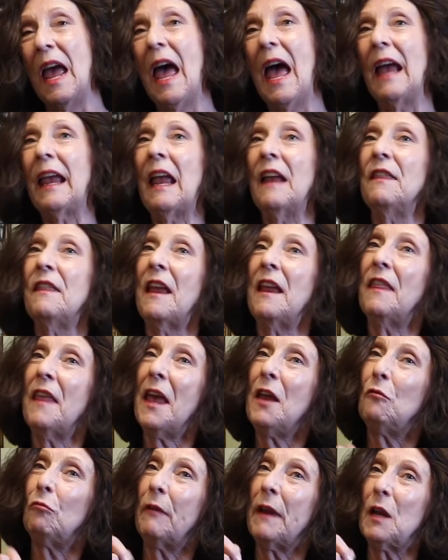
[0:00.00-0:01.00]
can they
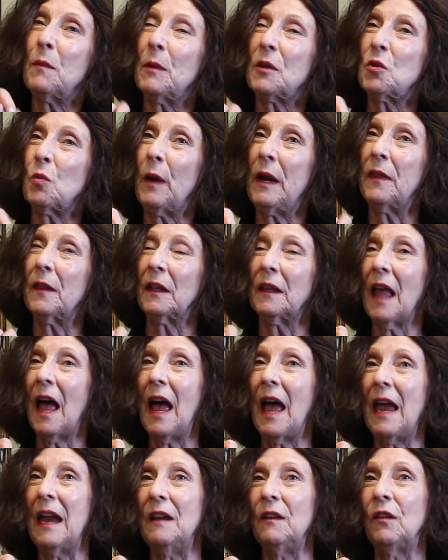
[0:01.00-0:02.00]
then read between the
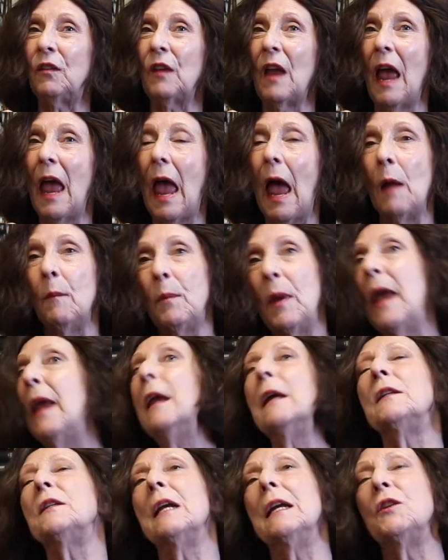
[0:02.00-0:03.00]
lines and pay
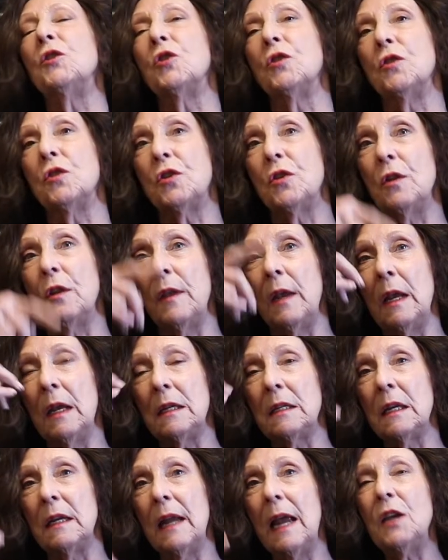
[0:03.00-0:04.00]
attention to the
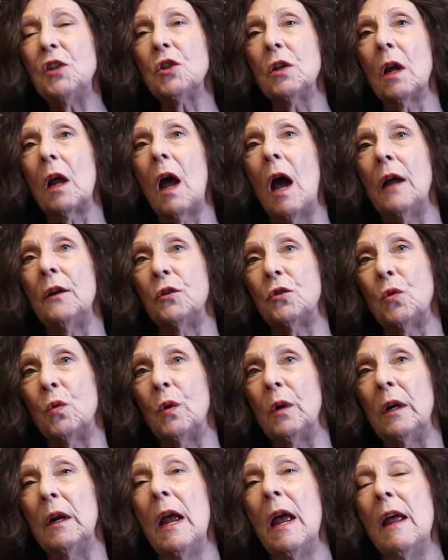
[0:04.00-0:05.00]
intonation
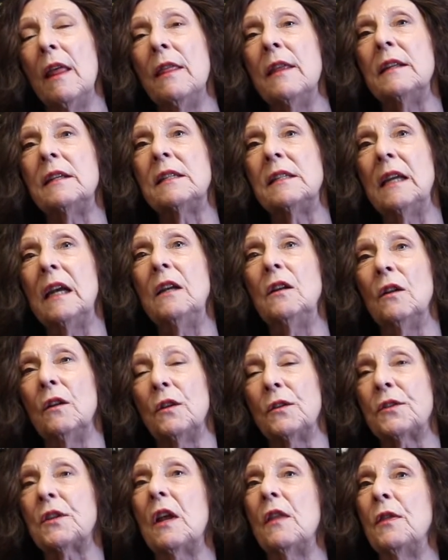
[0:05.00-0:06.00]
contour that
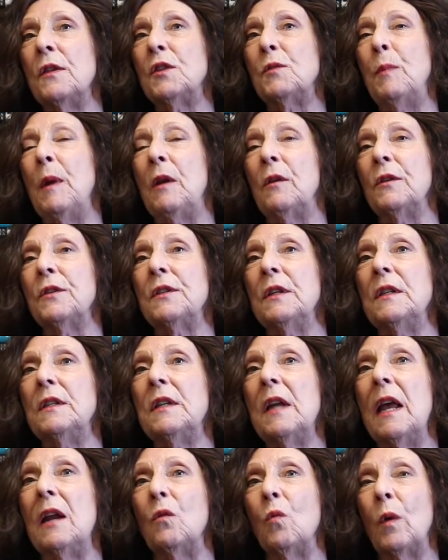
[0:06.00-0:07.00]
signals the speaker's
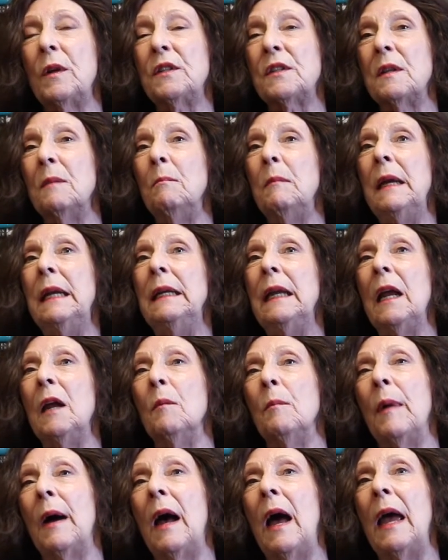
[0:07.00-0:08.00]
intent? What's the meaning
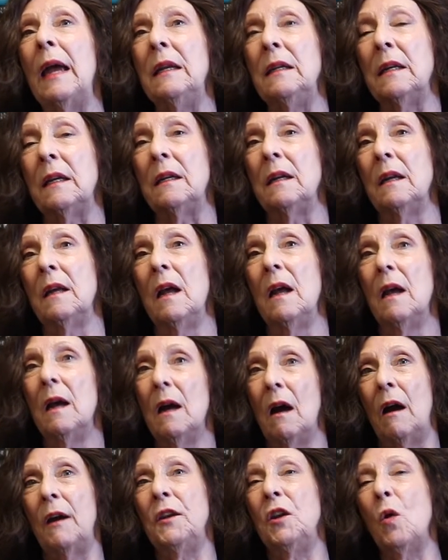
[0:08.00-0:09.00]
behind it?
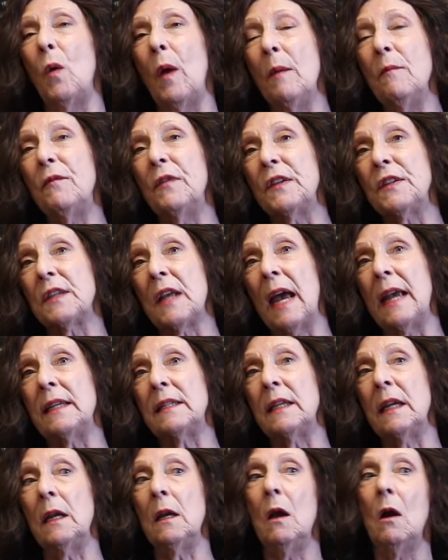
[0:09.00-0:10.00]
Are you
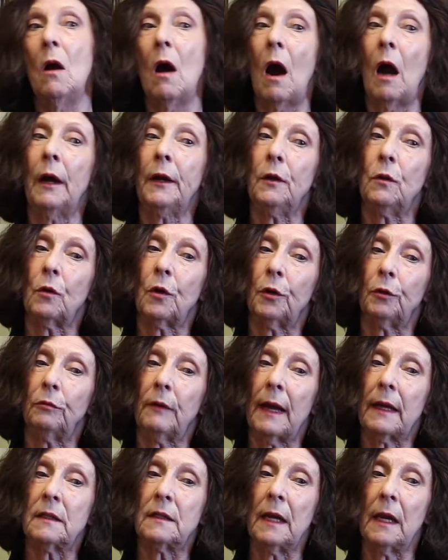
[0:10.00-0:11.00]
emphasizing? Are you
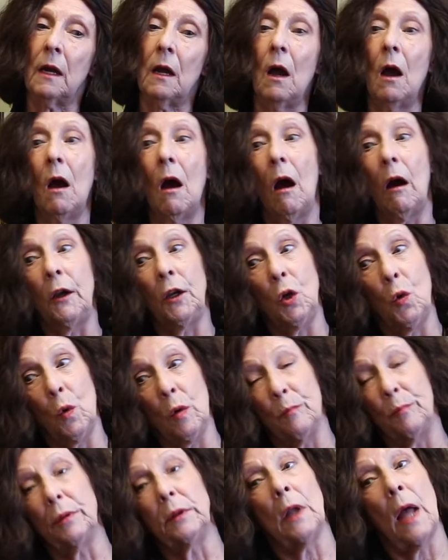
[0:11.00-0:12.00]
correcting? Are you
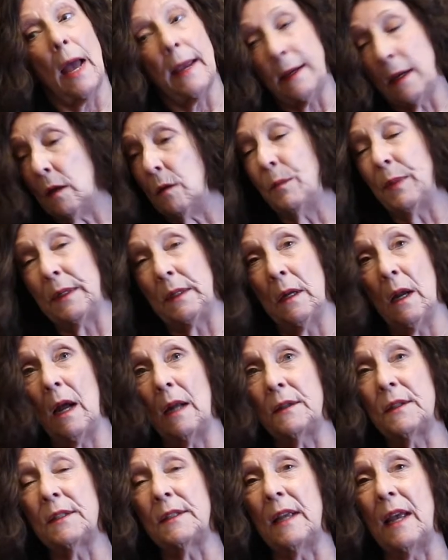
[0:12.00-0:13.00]
implying but
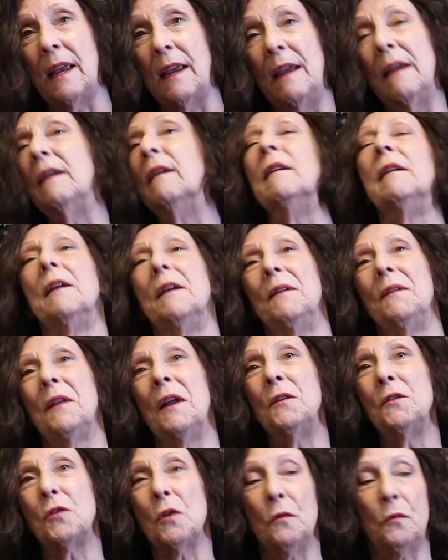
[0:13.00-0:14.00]
not saying?
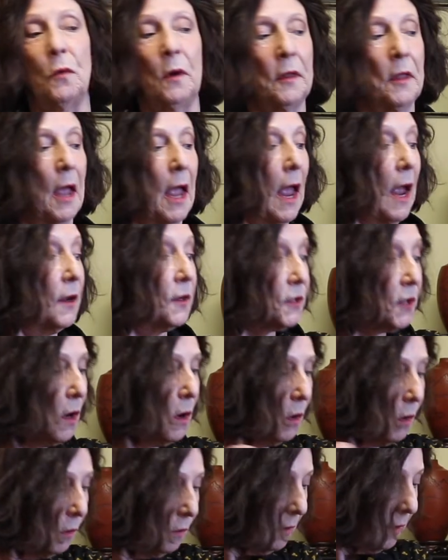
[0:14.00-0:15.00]
And so forth.
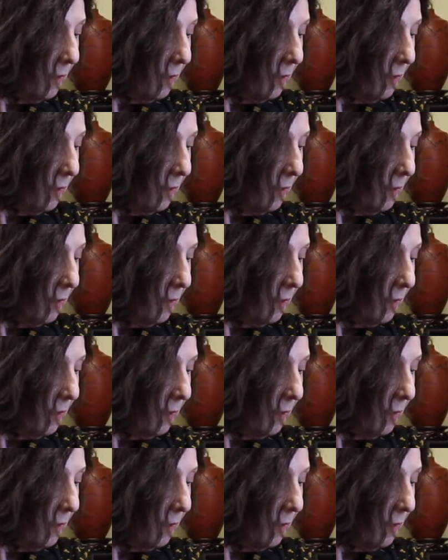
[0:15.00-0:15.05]
So